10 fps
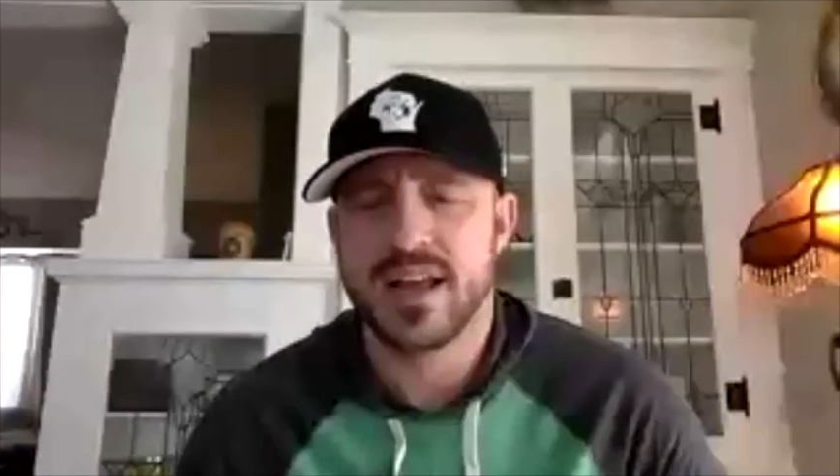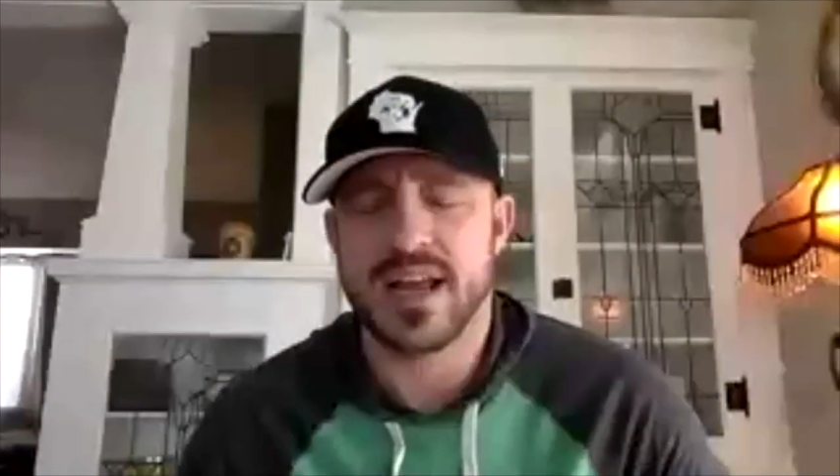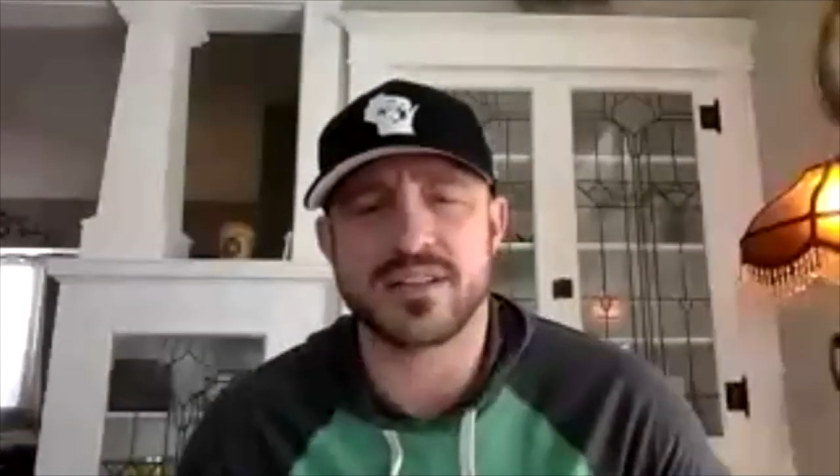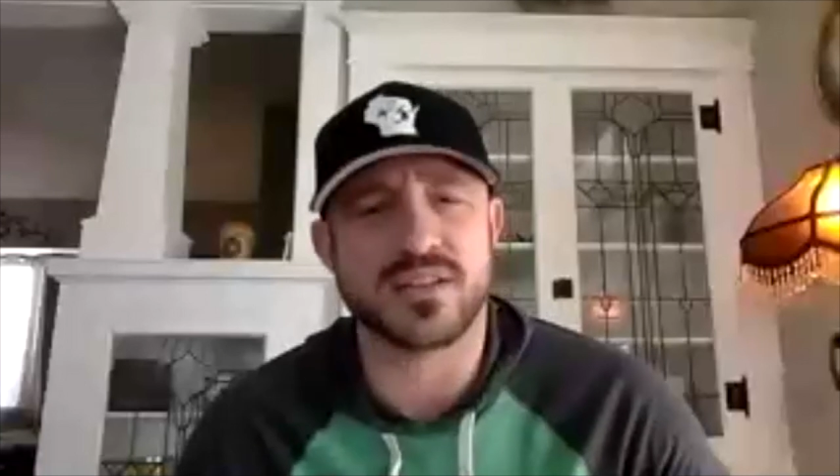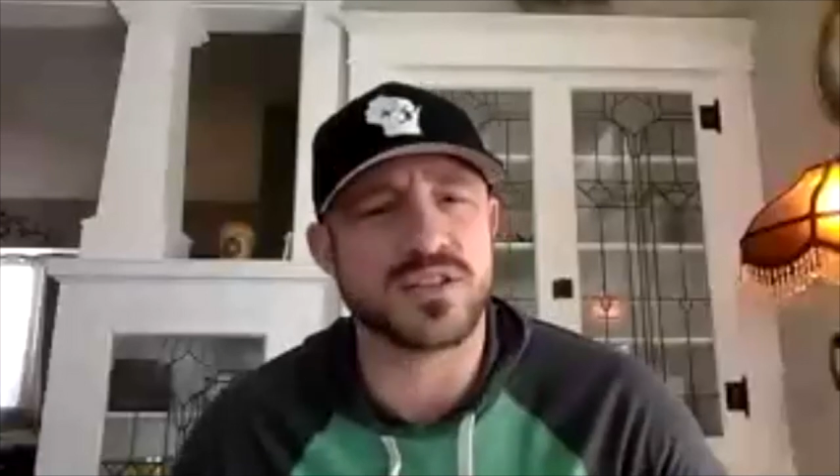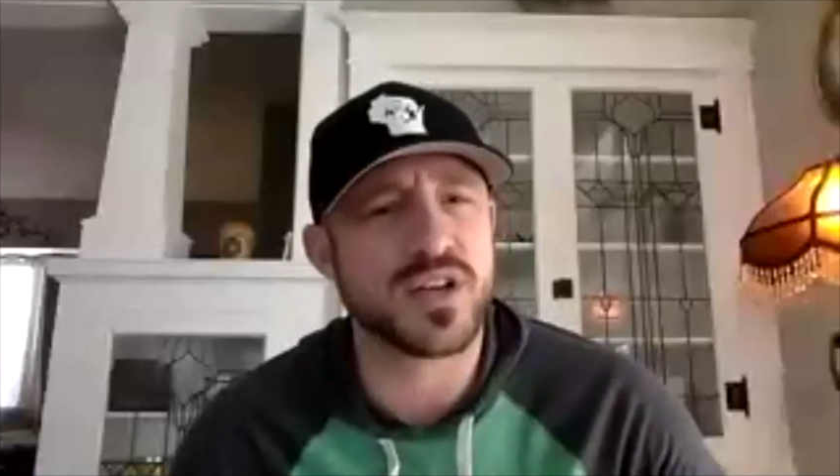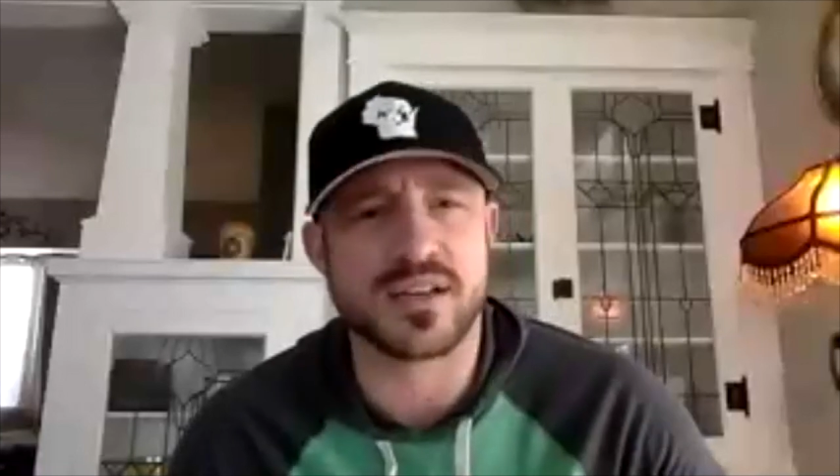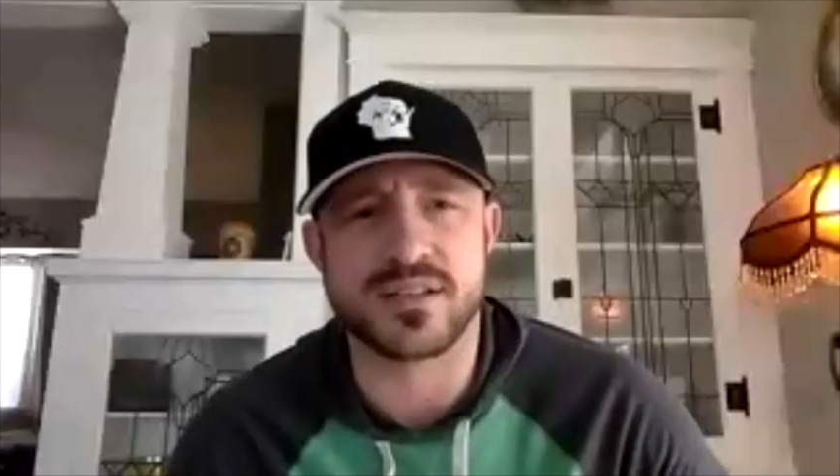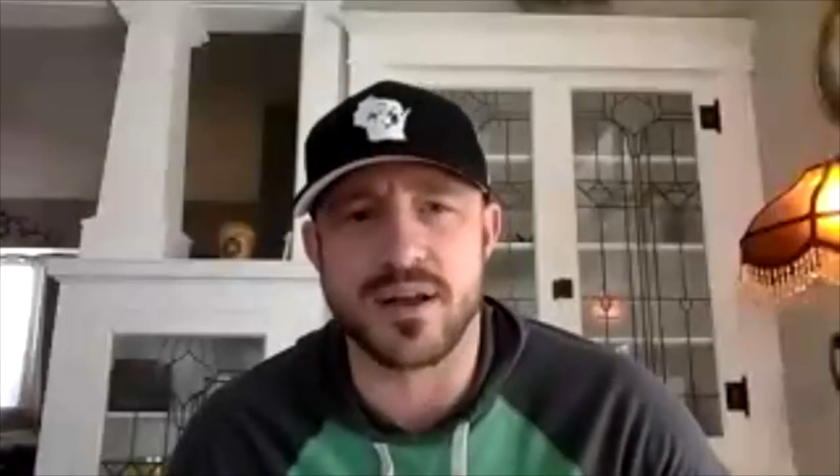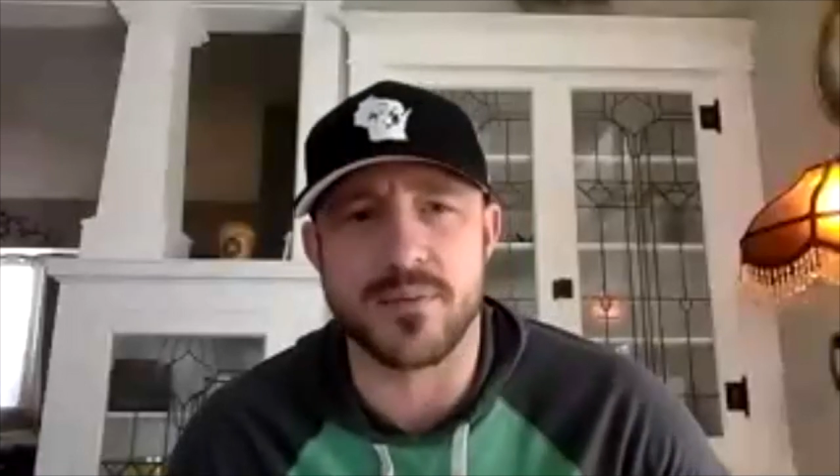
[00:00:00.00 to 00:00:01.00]
it's
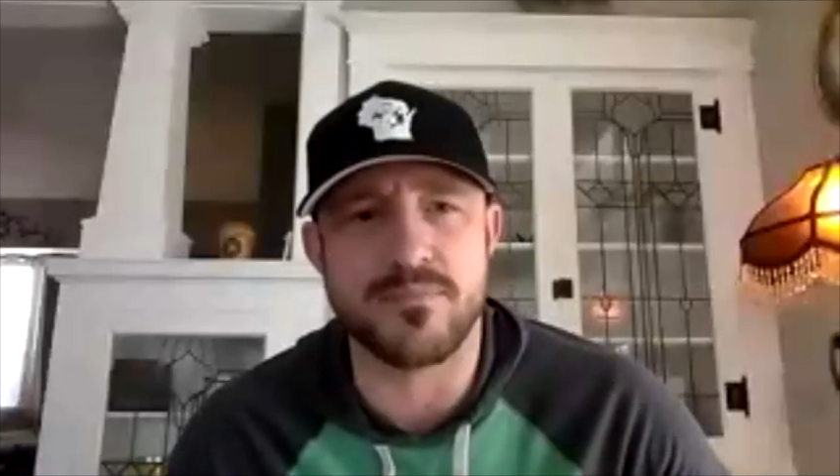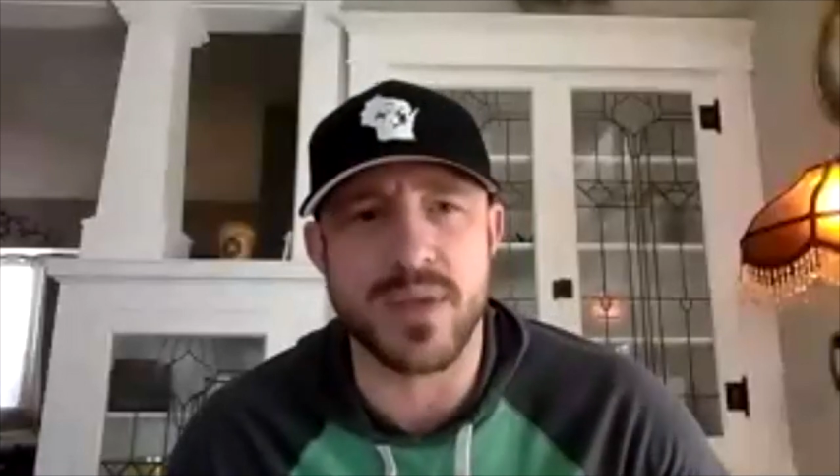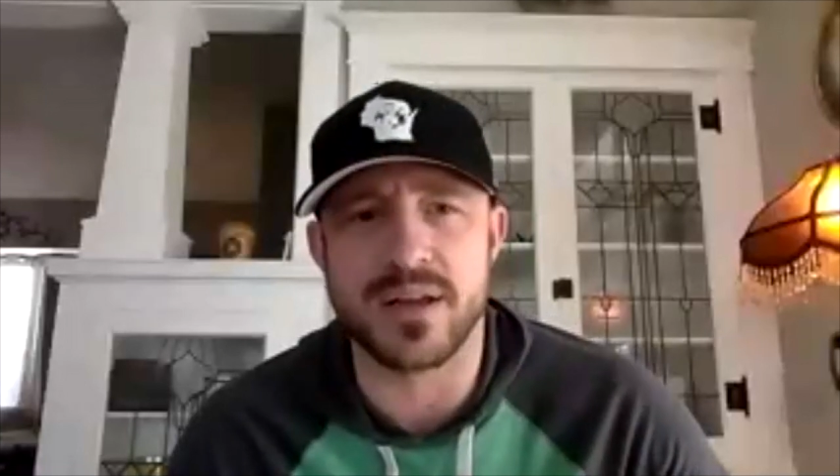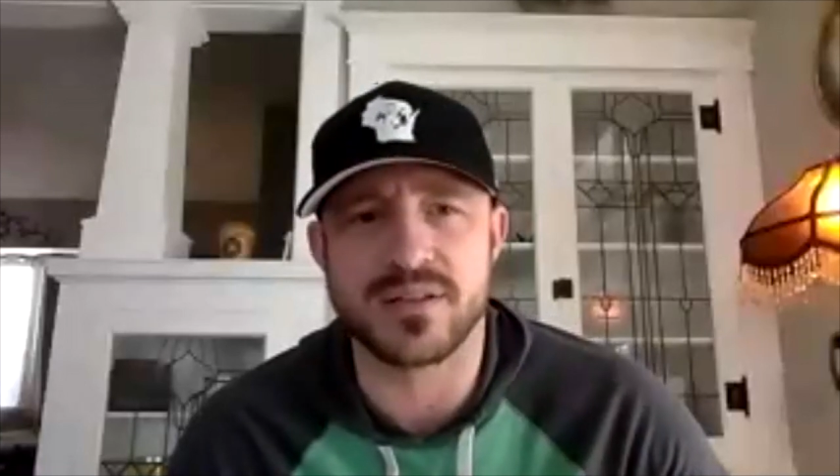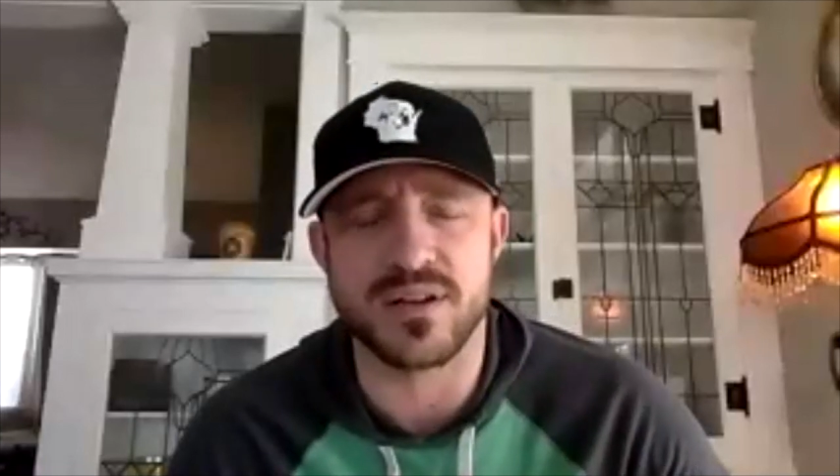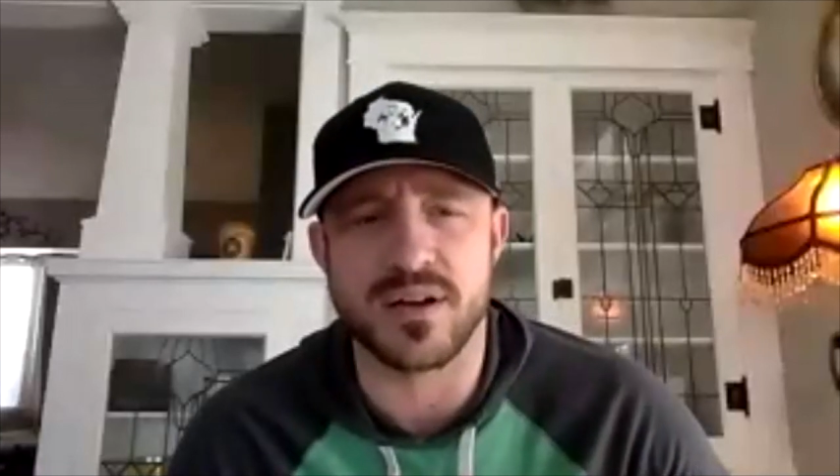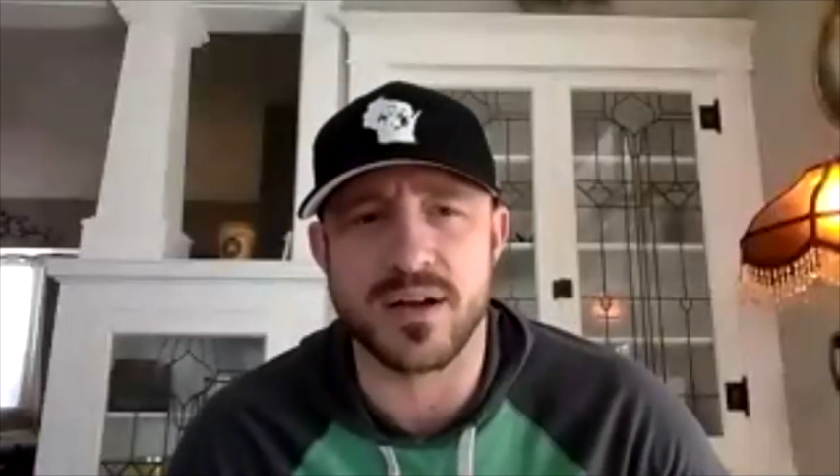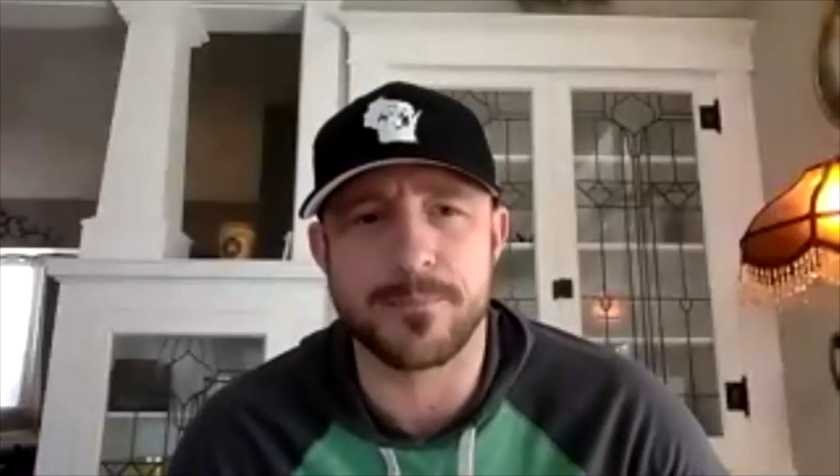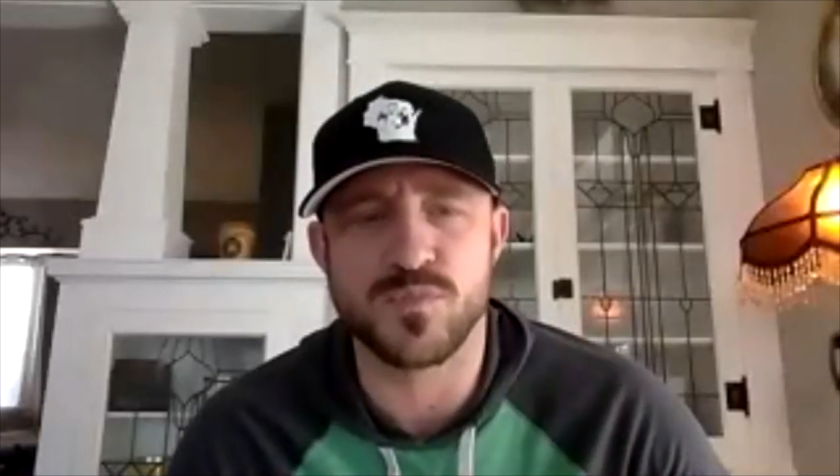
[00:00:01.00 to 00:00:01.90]
just amazing